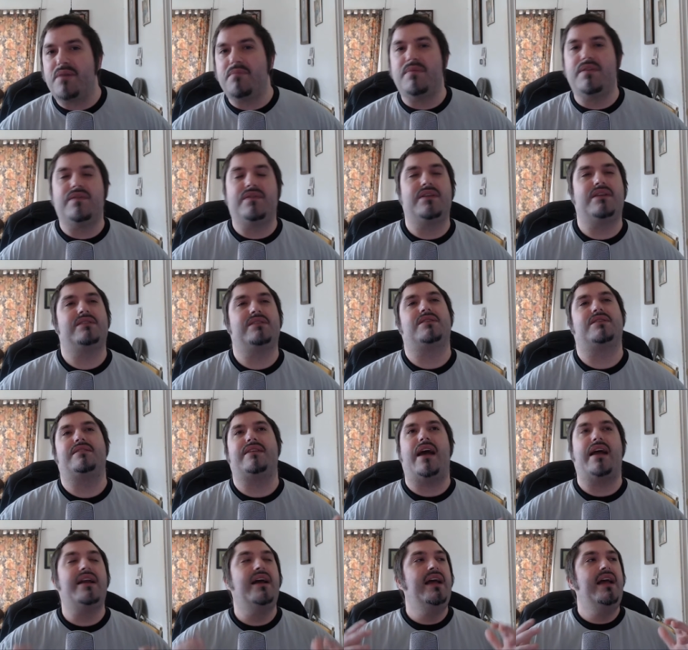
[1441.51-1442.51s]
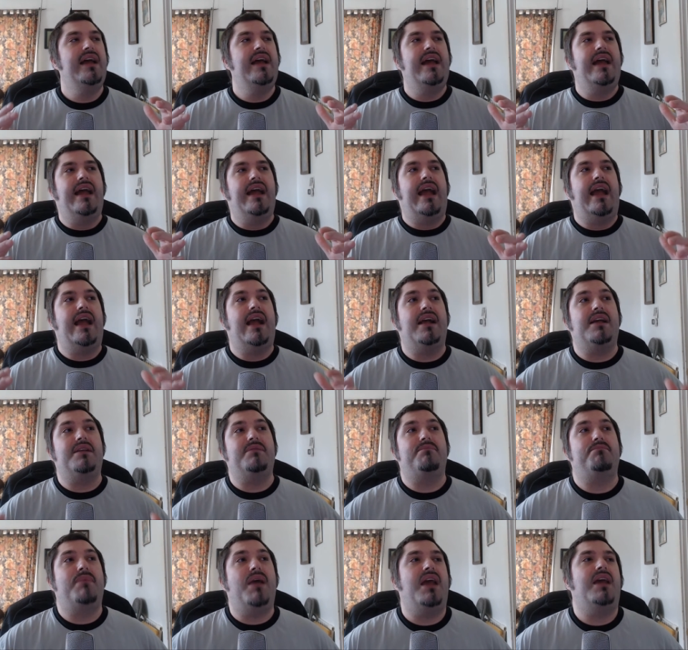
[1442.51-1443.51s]
things like that, it
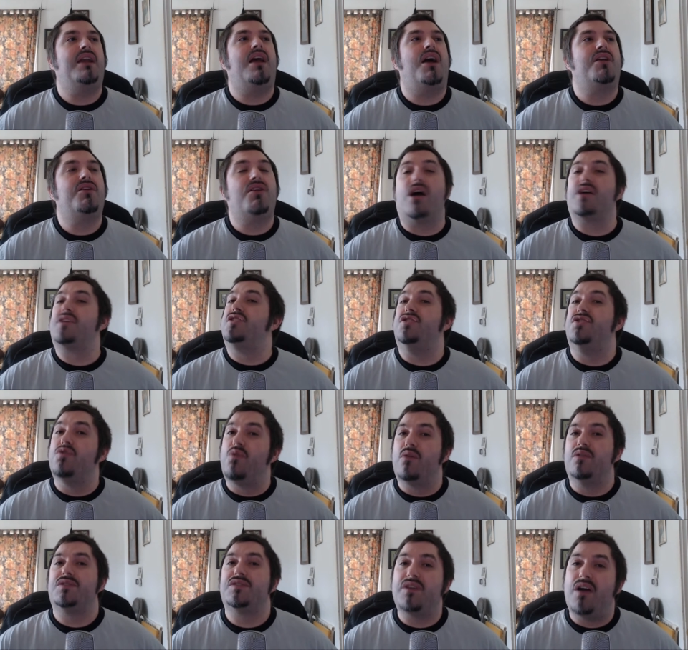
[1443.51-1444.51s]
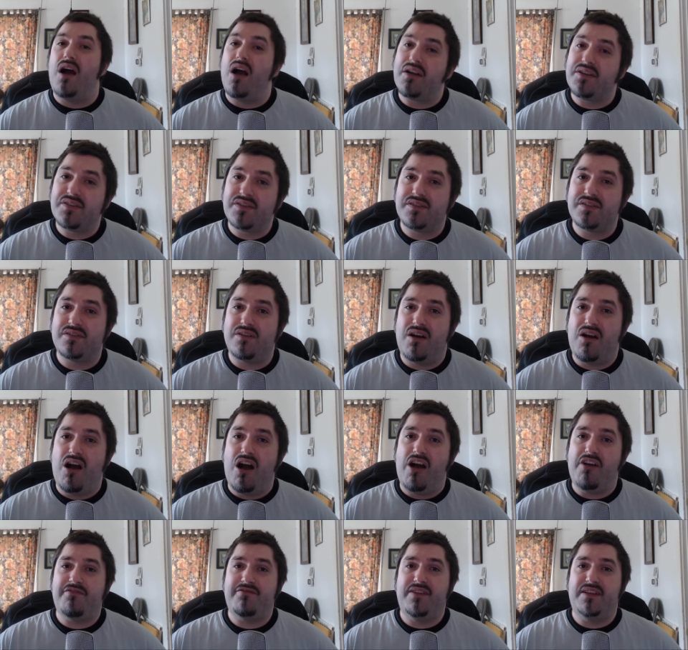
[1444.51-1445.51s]
may not knock your socks
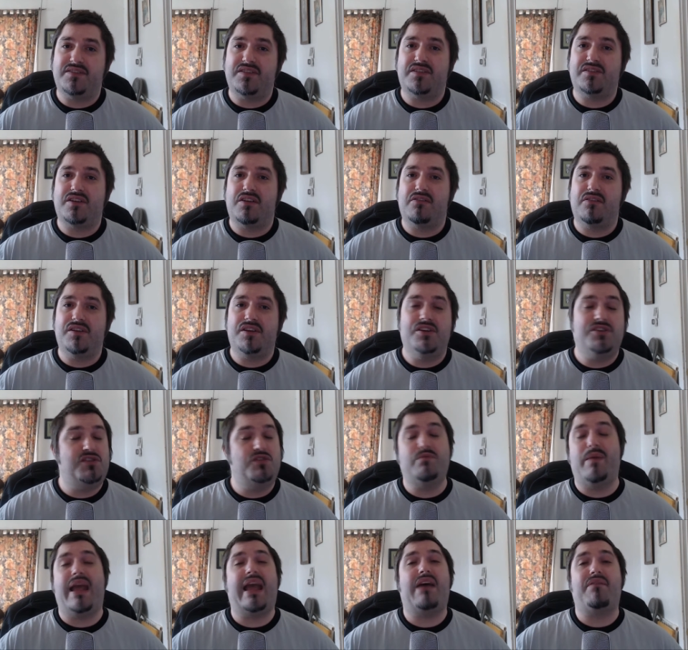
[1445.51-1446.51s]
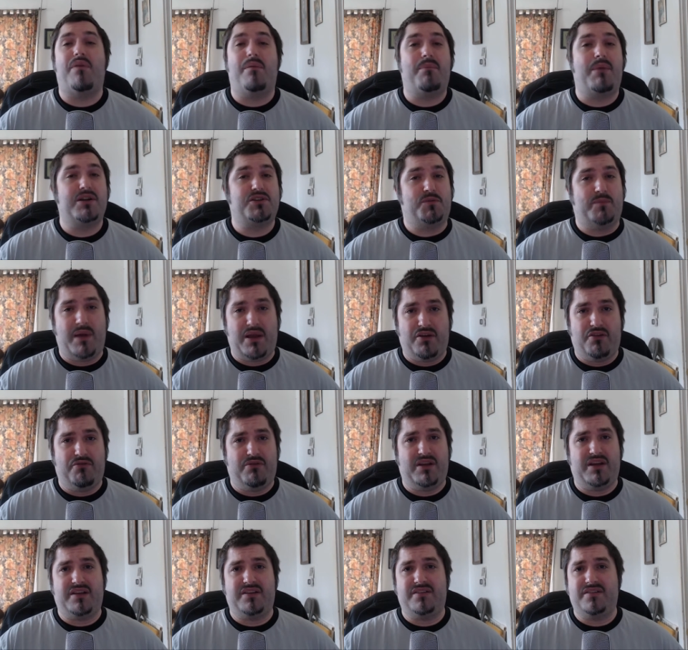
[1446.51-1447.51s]
off necessarily because you may have a much better
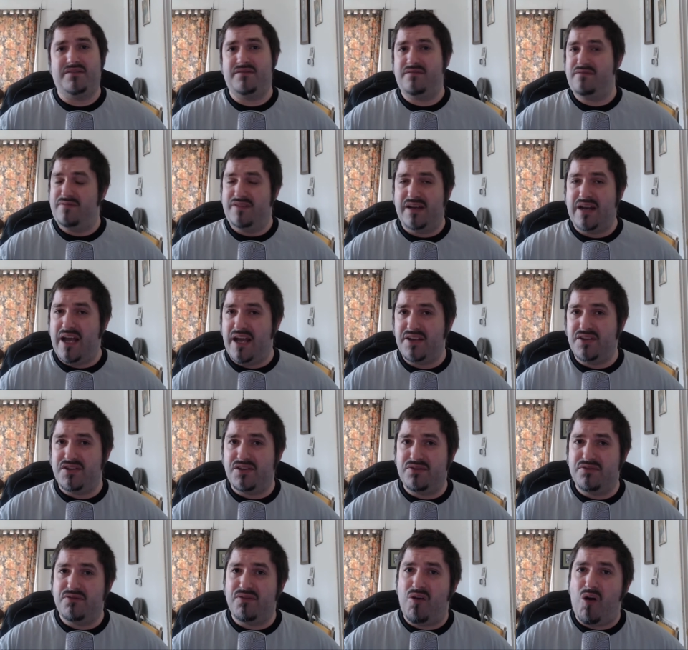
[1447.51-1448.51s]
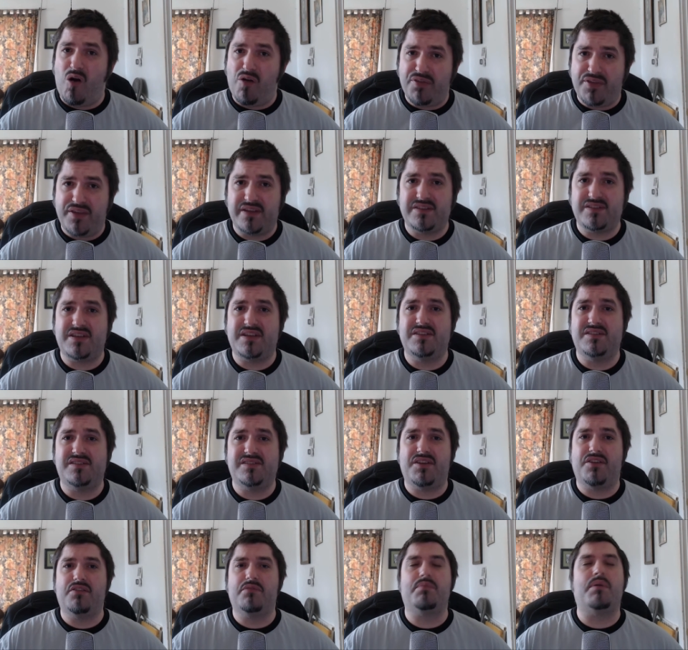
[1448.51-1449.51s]
rig than I do, all things
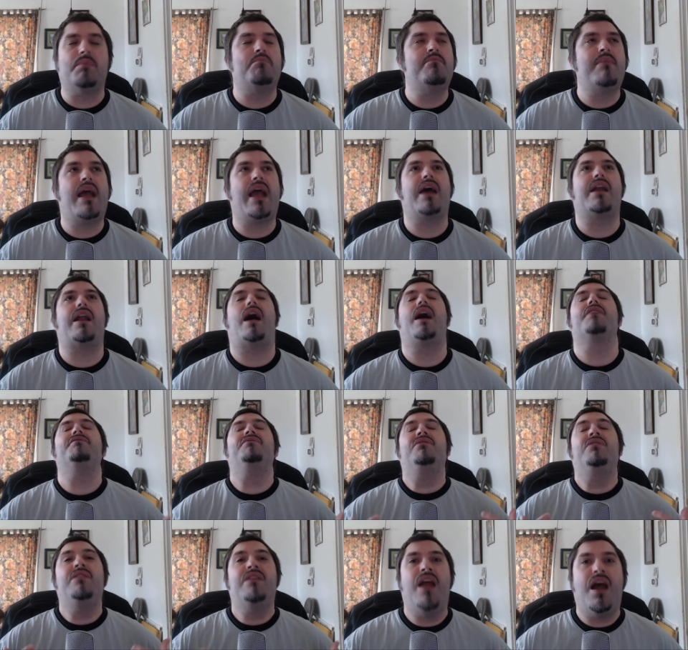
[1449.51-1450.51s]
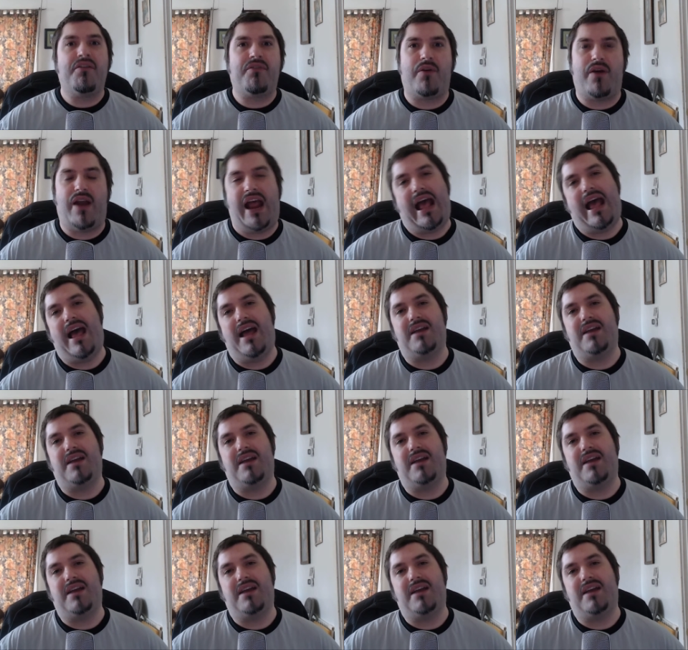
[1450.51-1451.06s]
considered. But man, I've never had